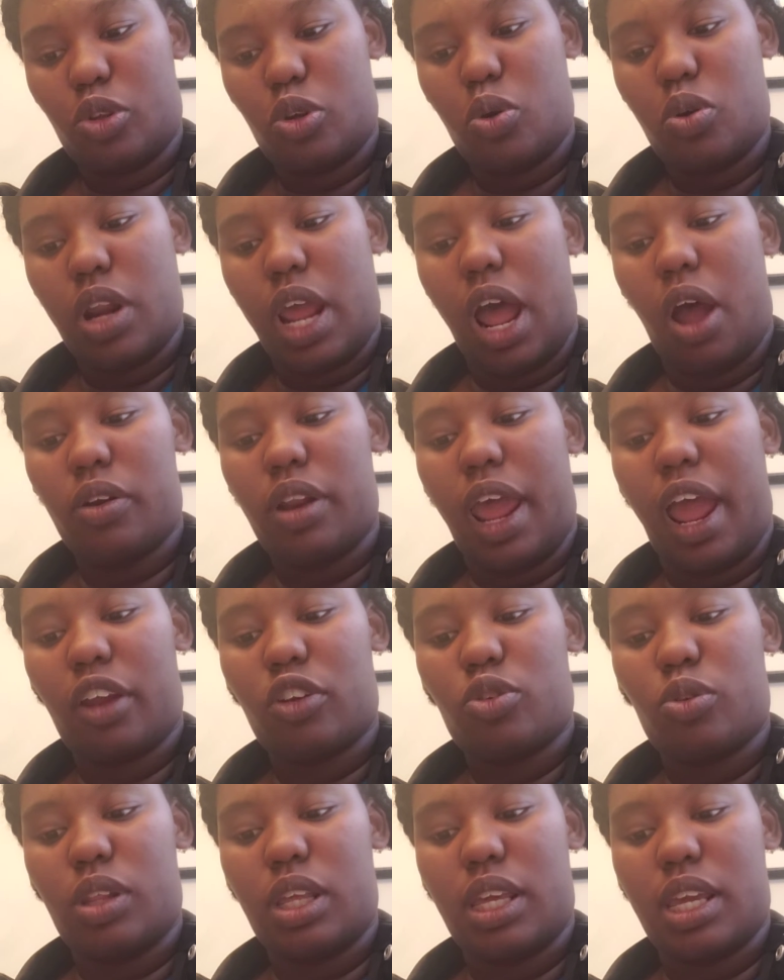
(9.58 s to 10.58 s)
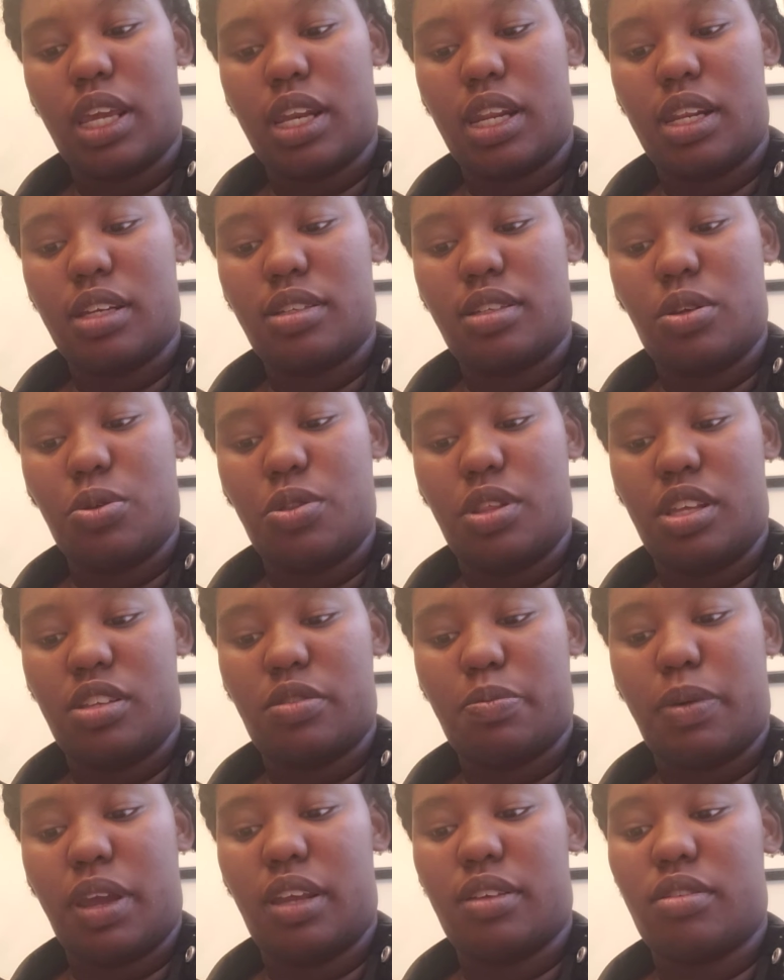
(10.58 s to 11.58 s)
on how to actually get into these
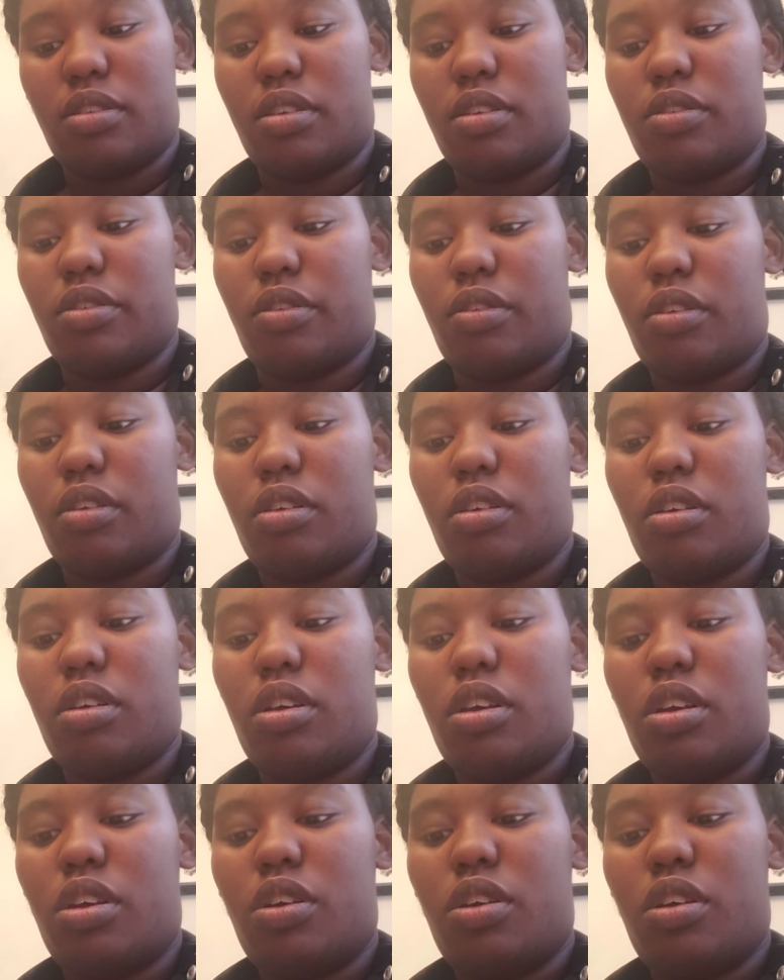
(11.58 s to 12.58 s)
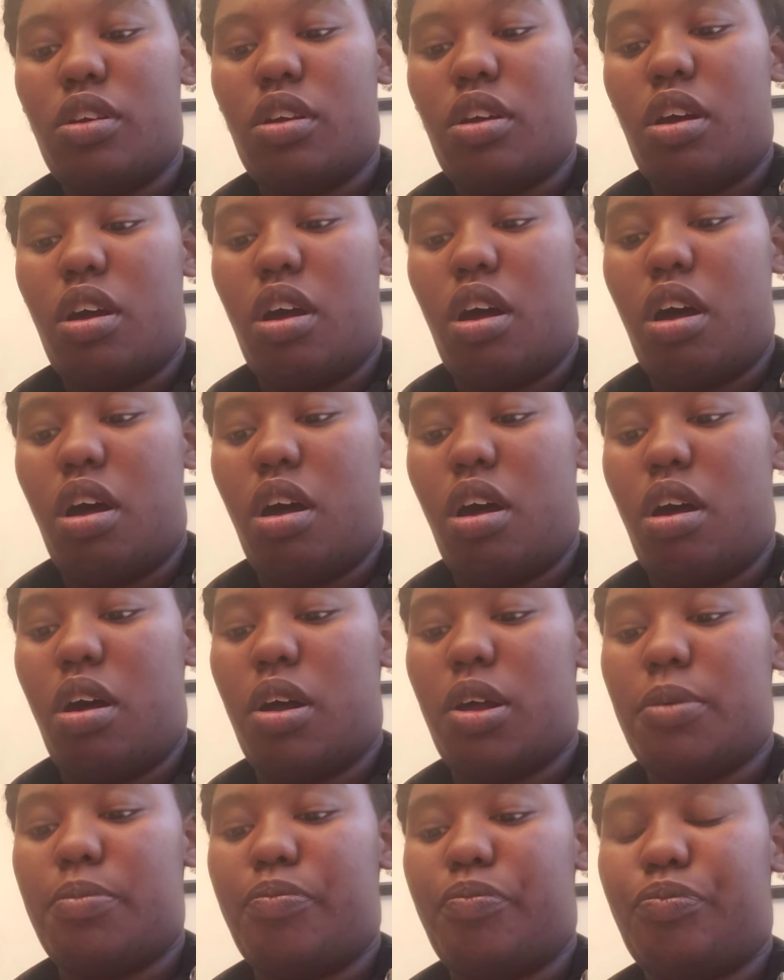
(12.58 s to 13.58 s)
spaces.
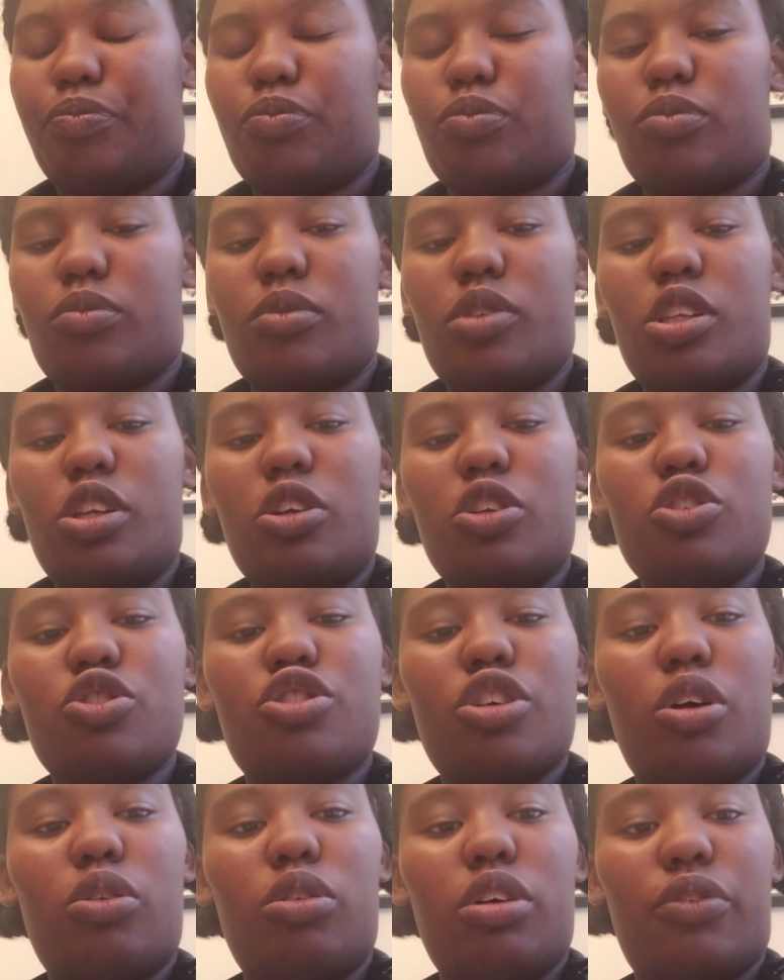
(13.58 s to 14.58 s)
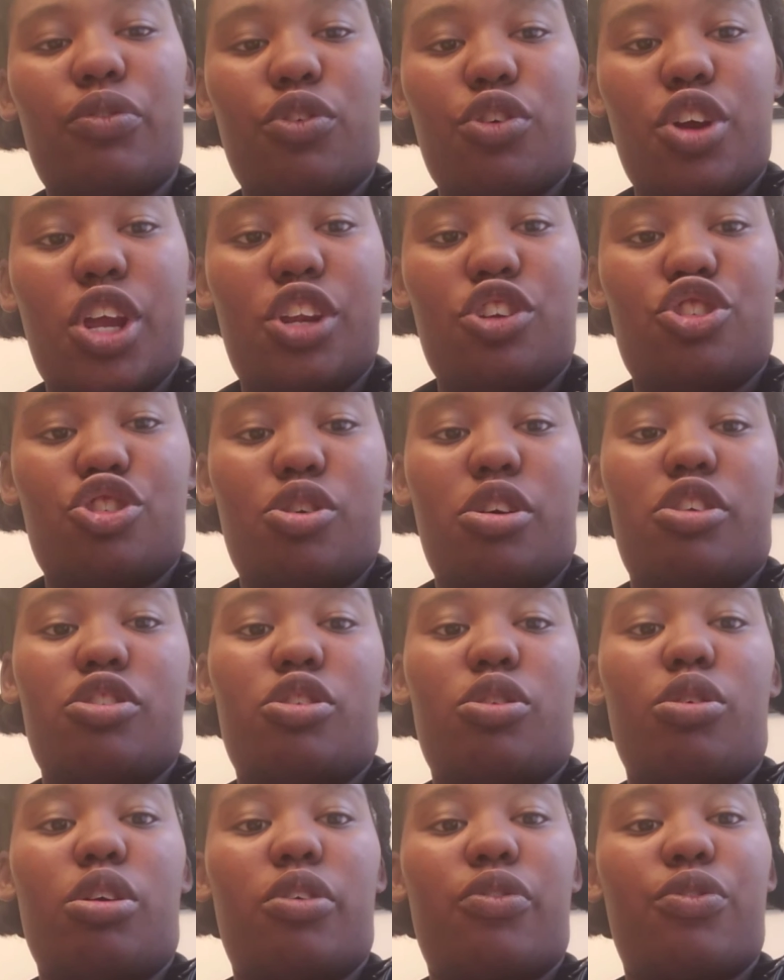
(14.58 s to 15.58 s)
Um, so look for
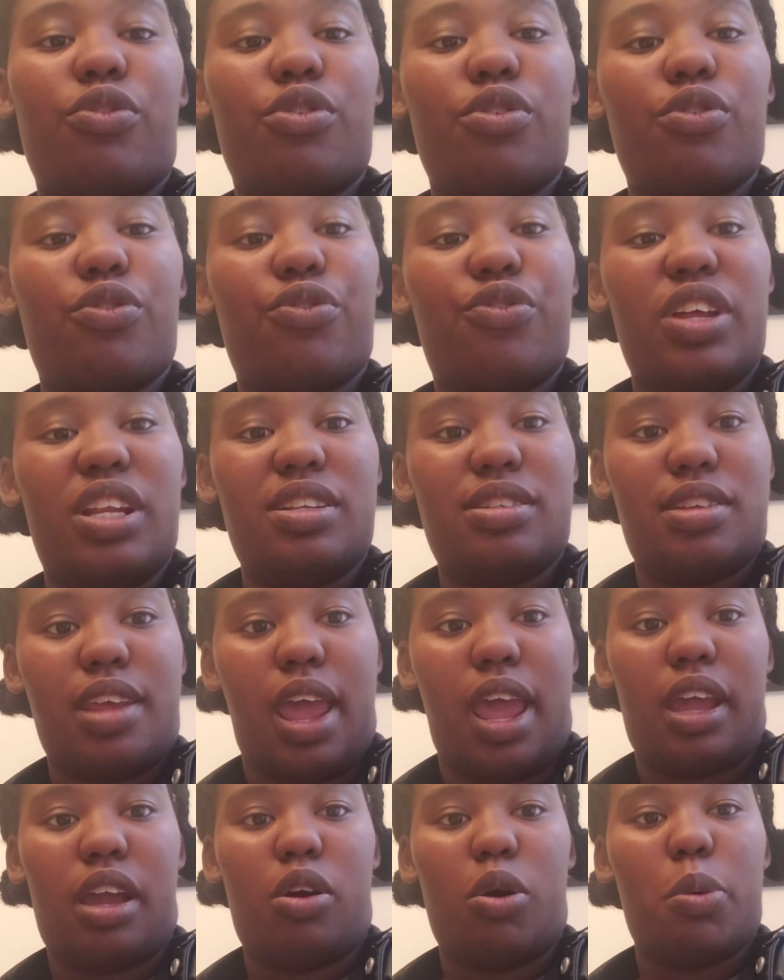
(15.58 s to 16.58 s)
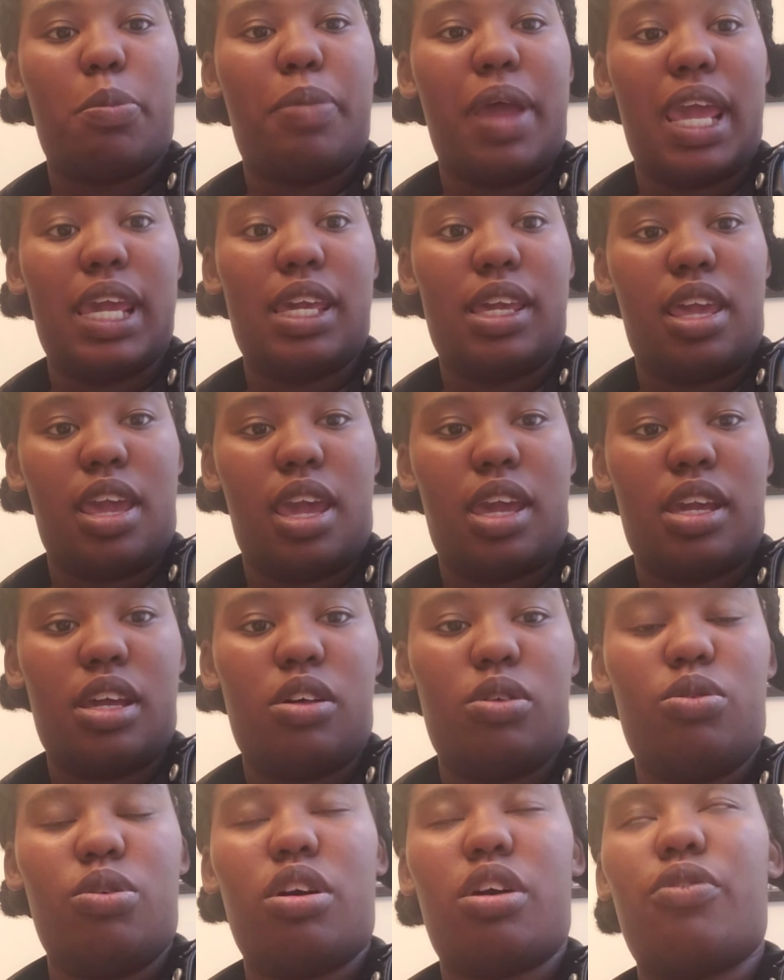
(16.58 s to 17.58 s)
insurance, look for fintech or
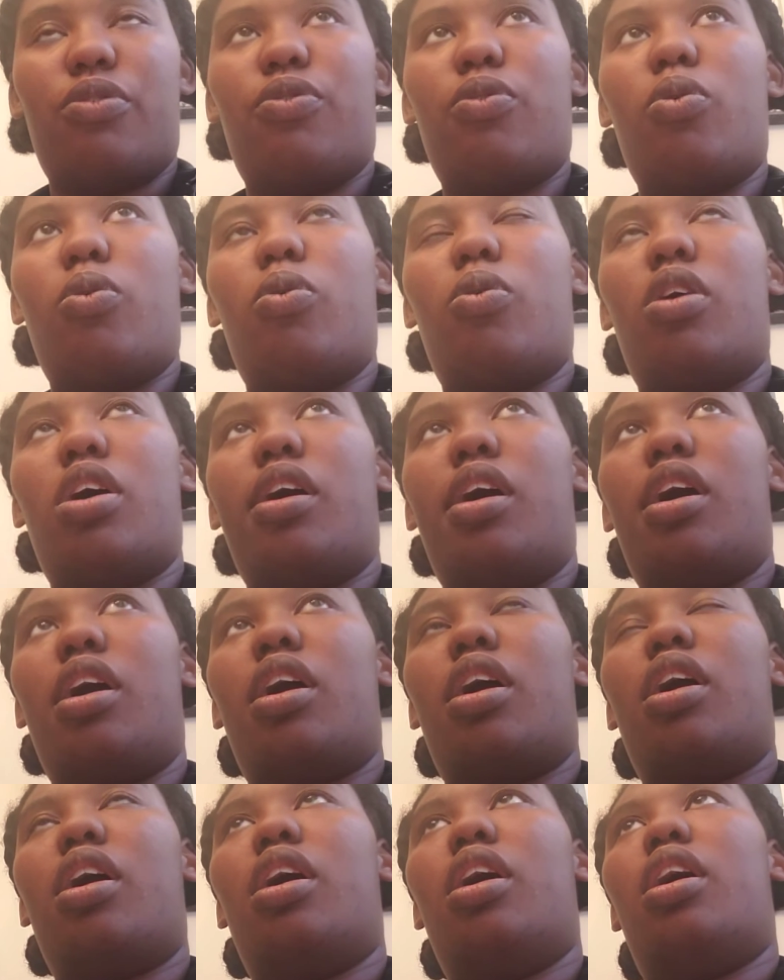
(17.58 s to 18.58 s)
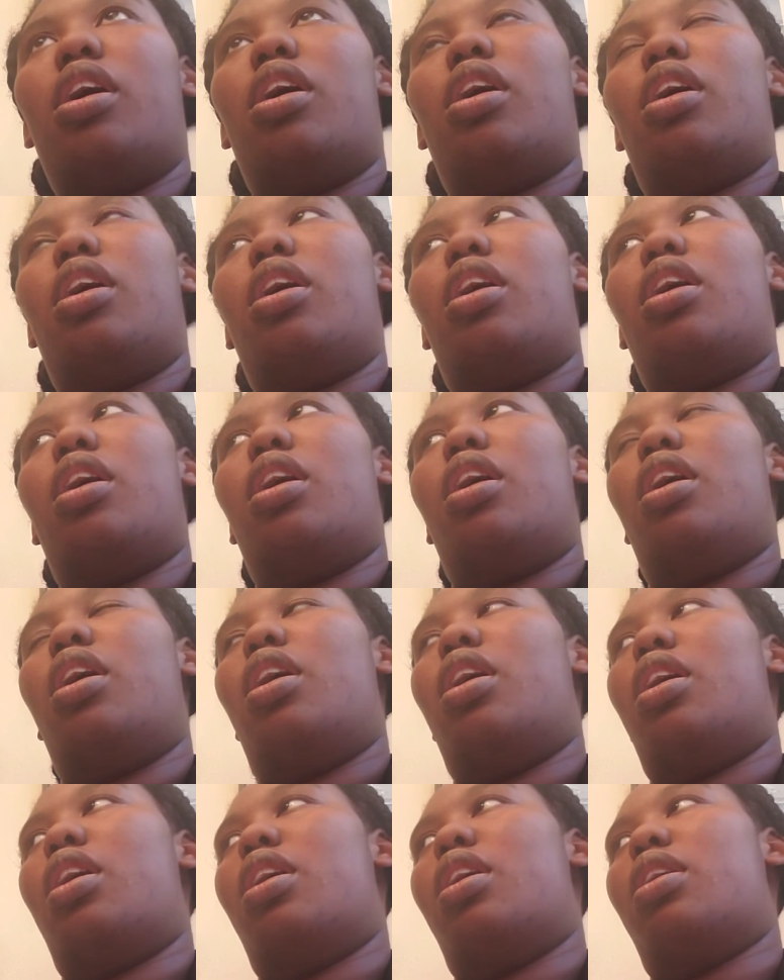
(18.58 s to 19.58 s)
banking, look for
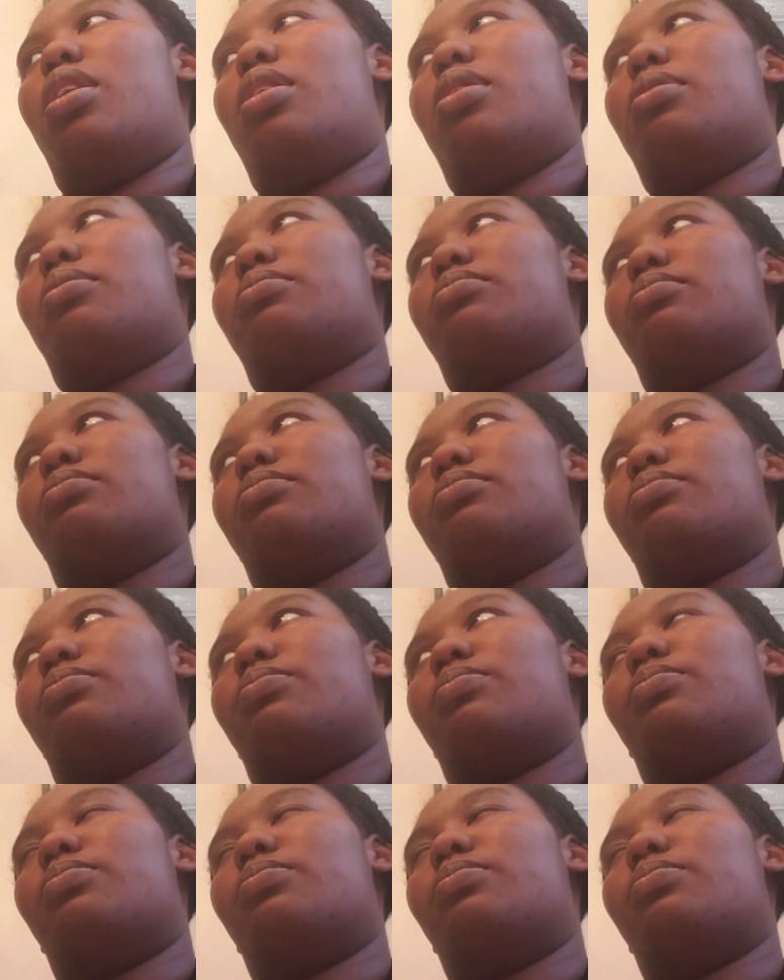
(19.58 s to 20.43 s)
um,